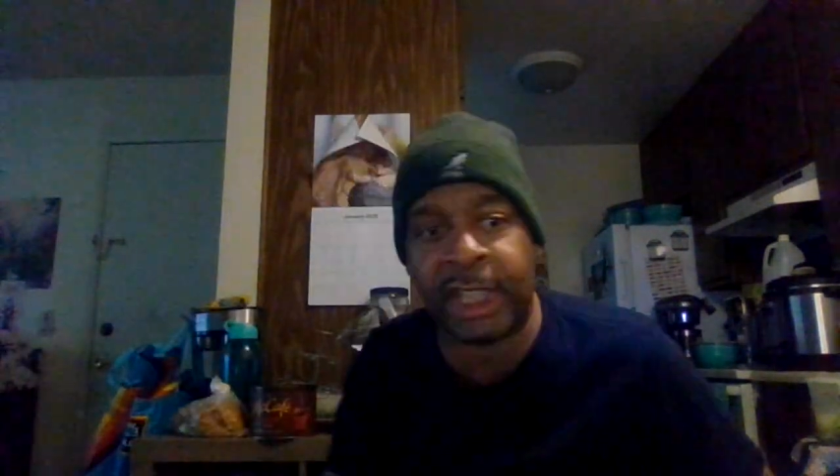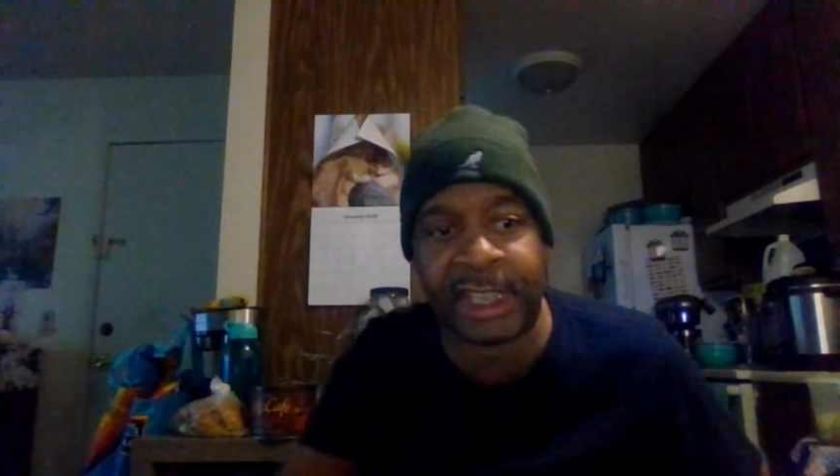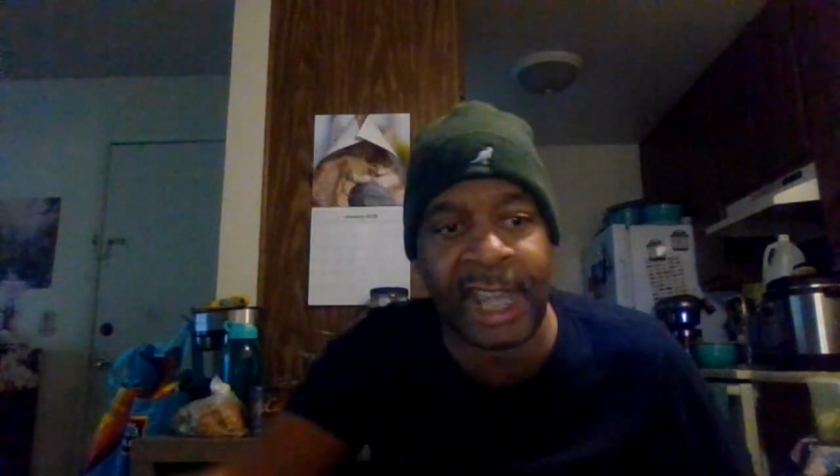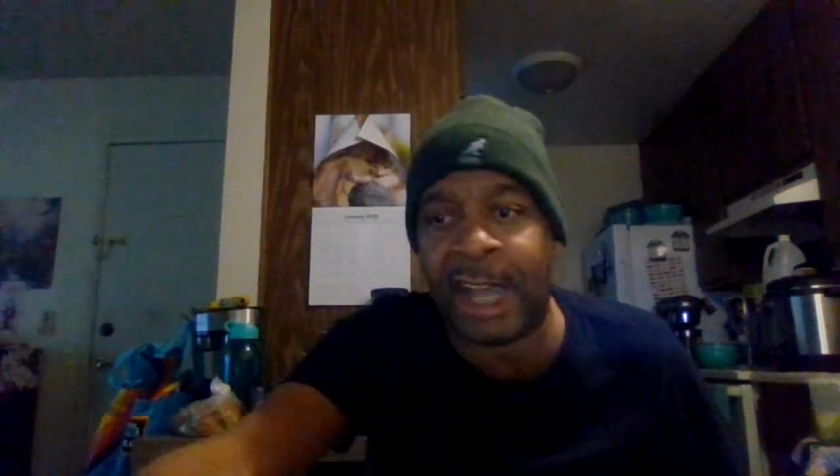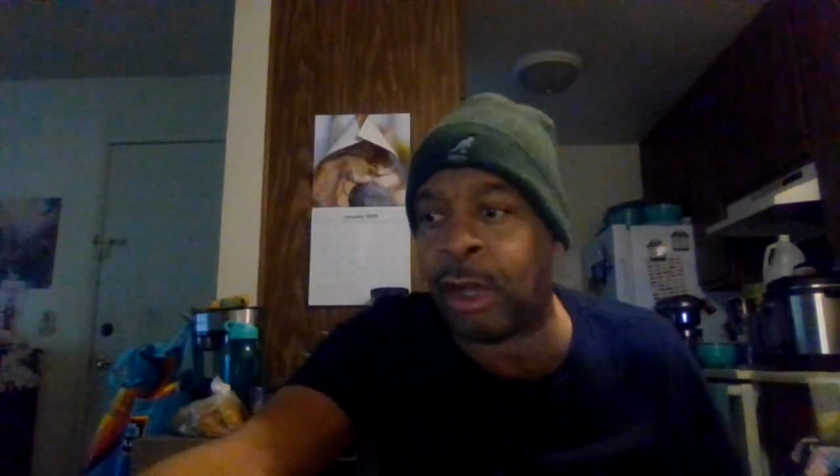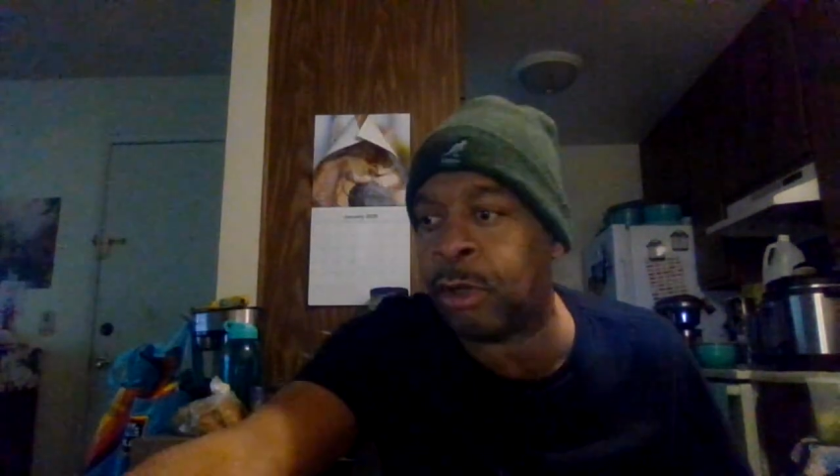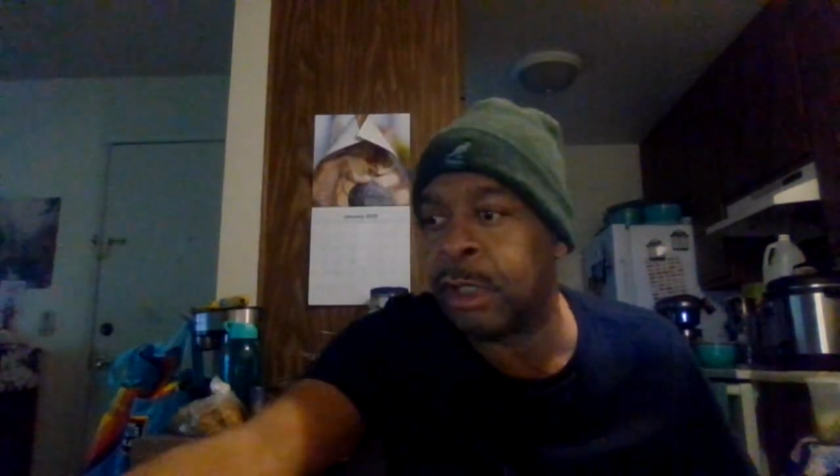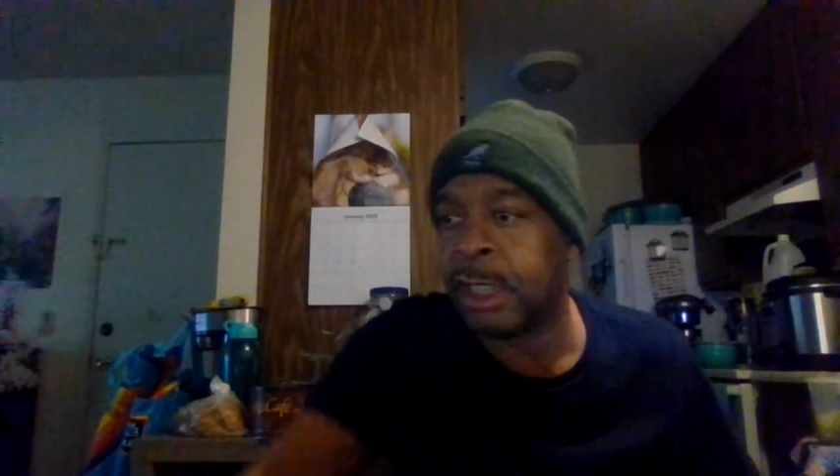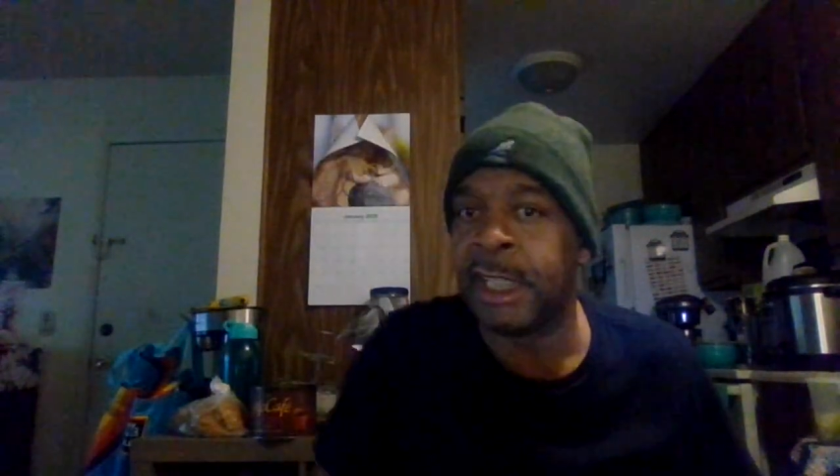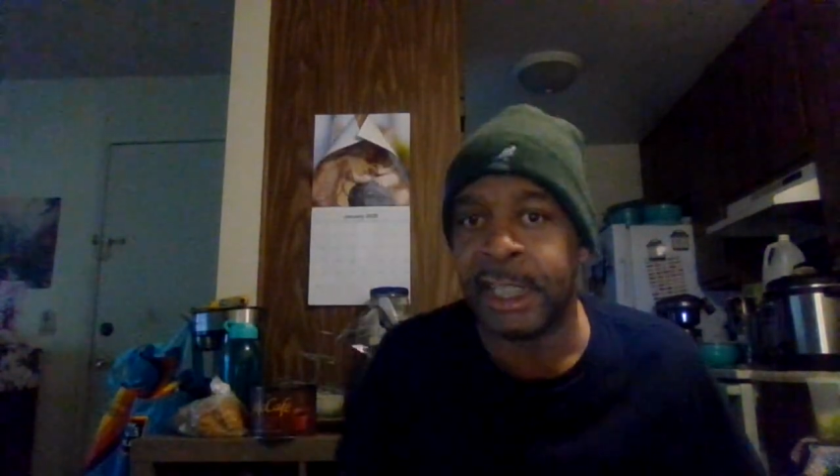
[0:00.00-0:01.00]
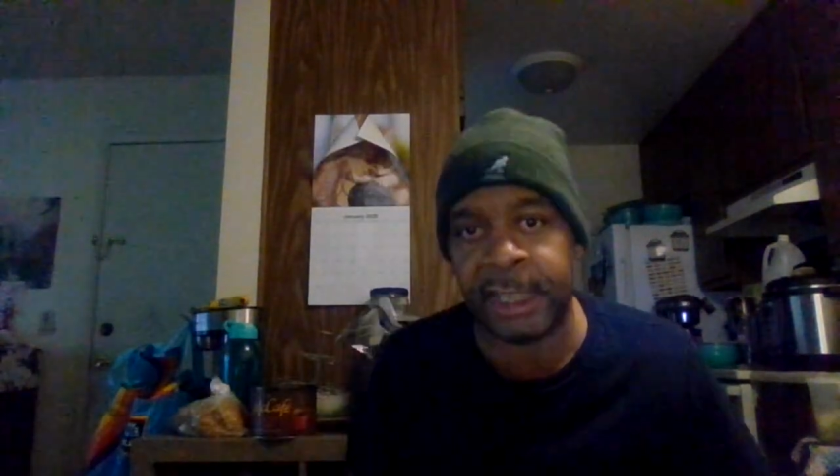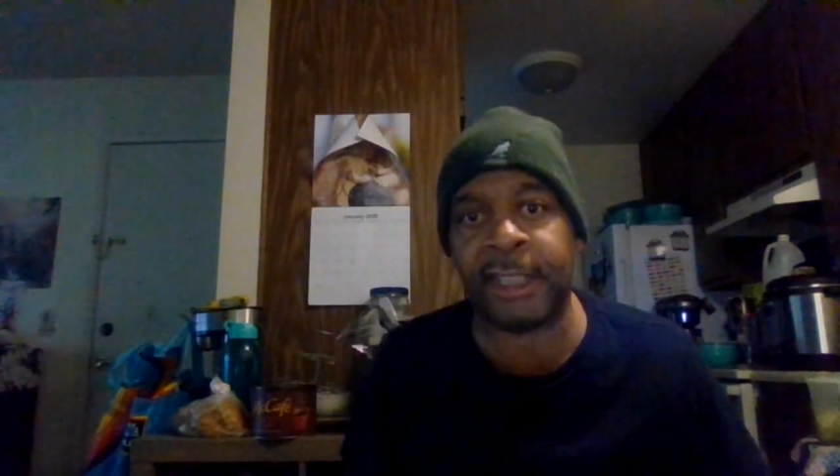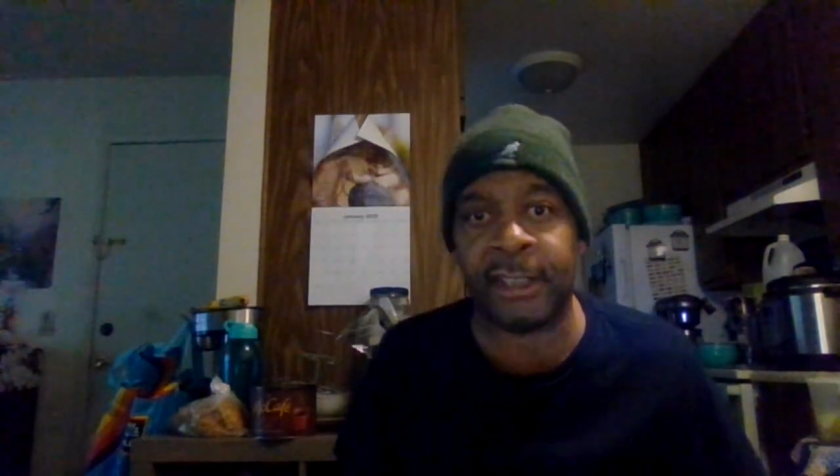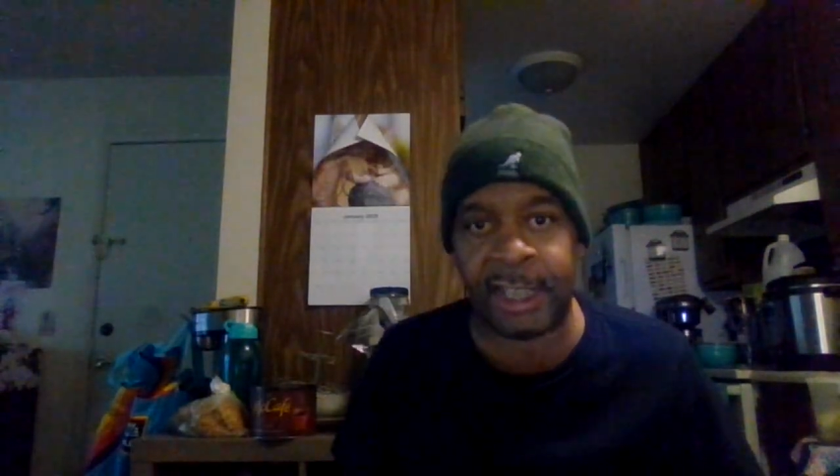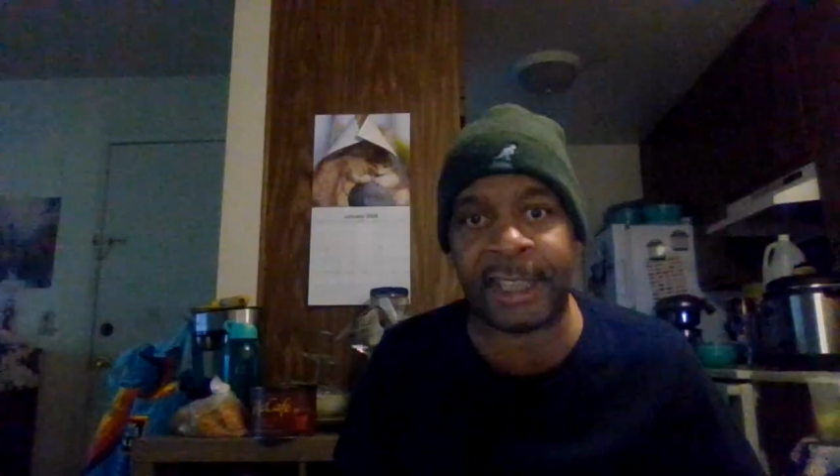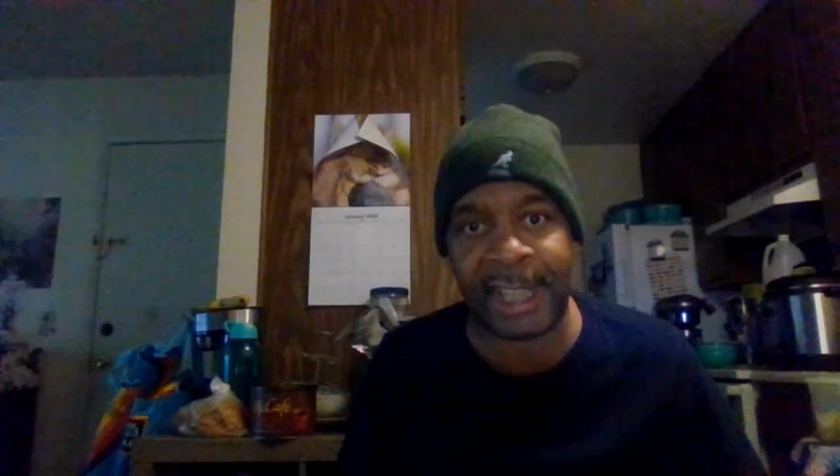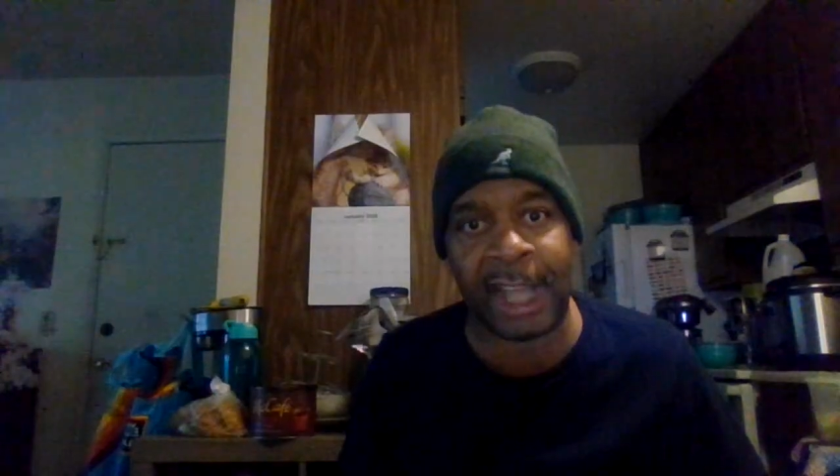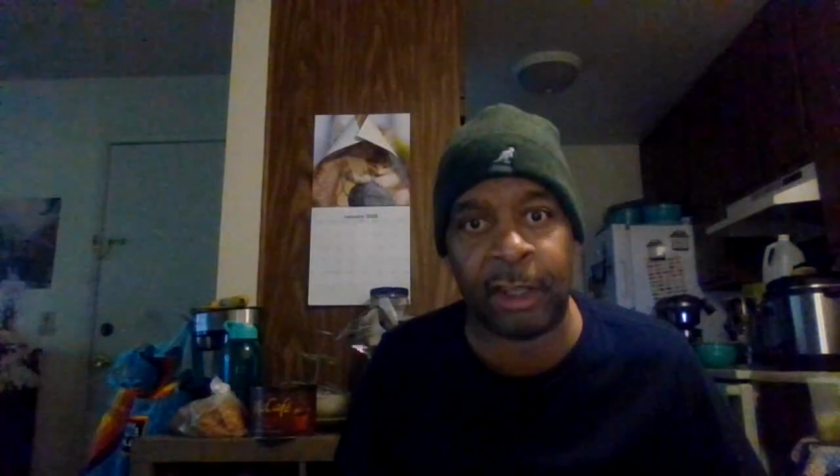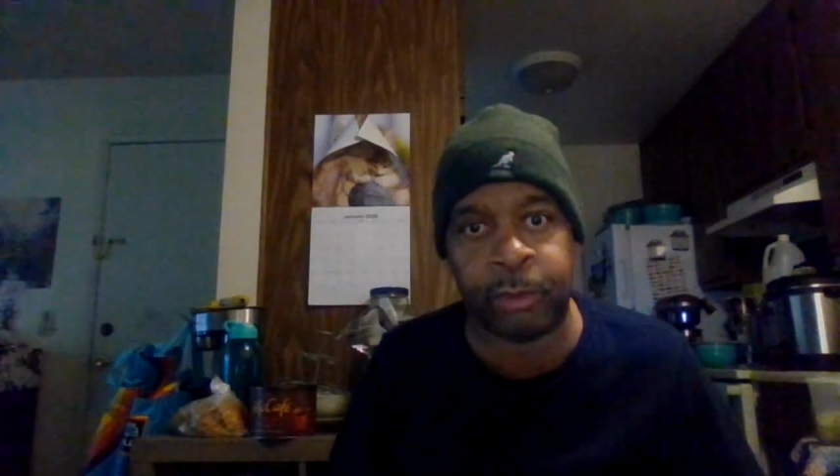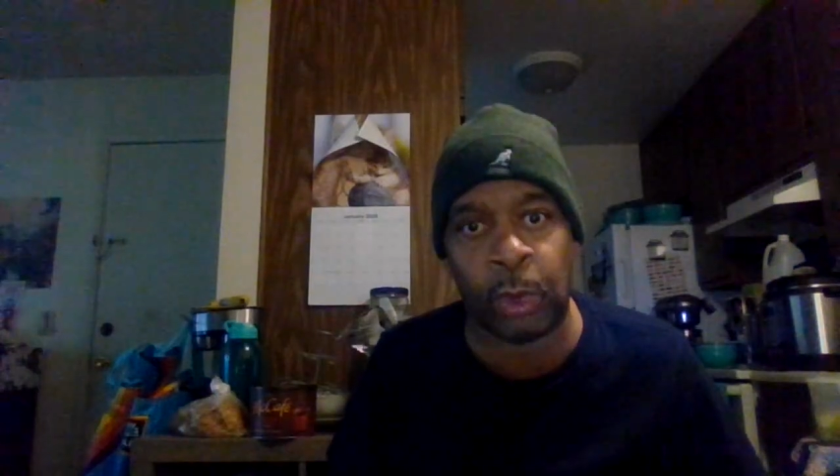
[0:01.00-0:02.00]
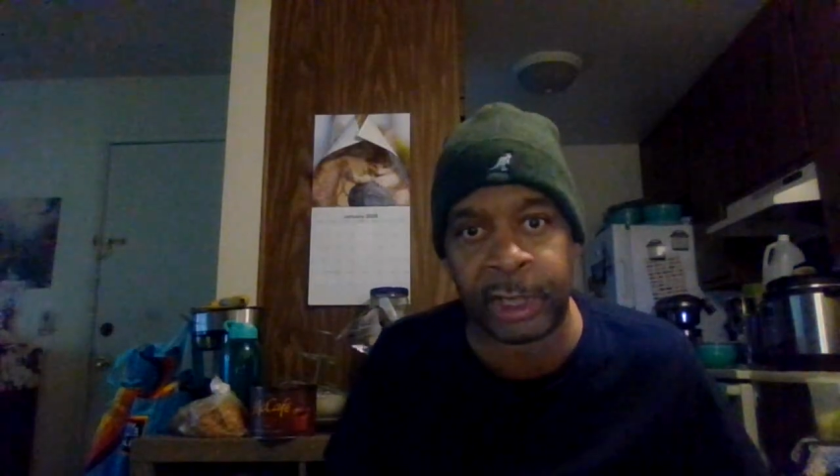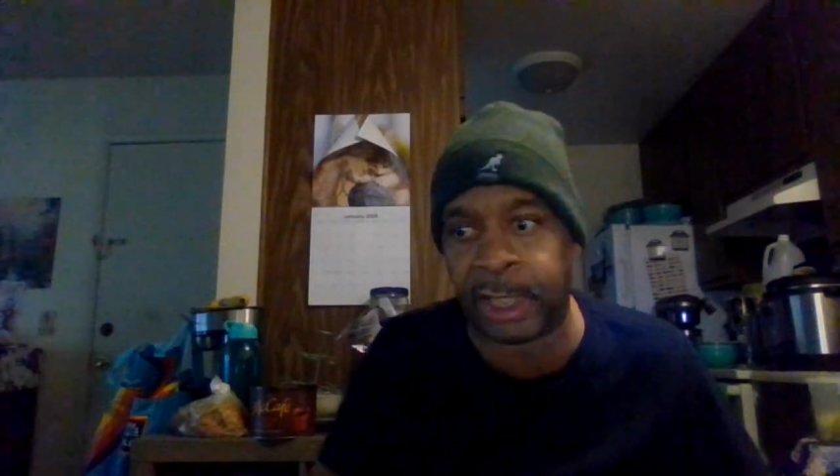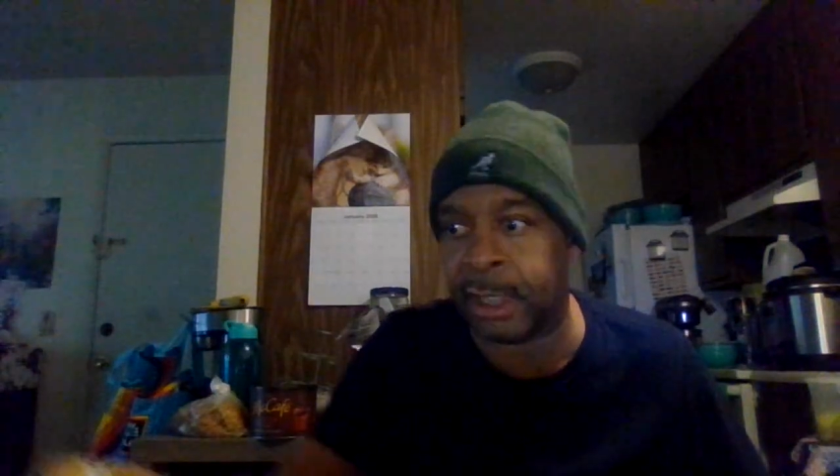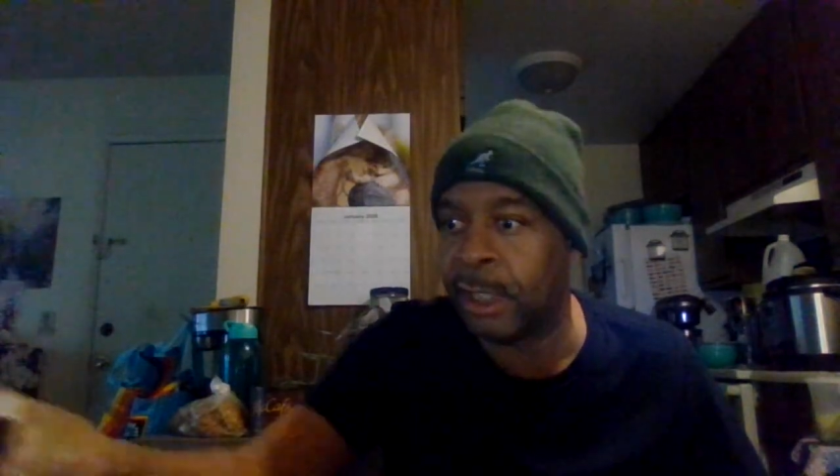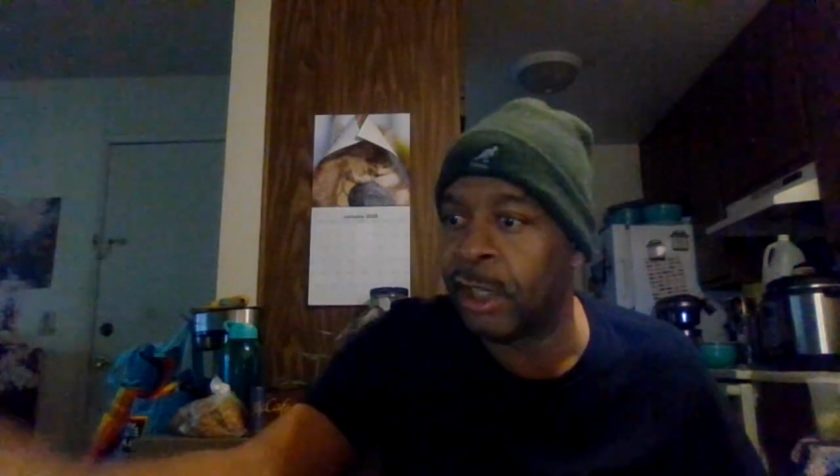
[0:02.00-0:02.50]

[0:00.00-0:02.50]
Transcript: cal here in California.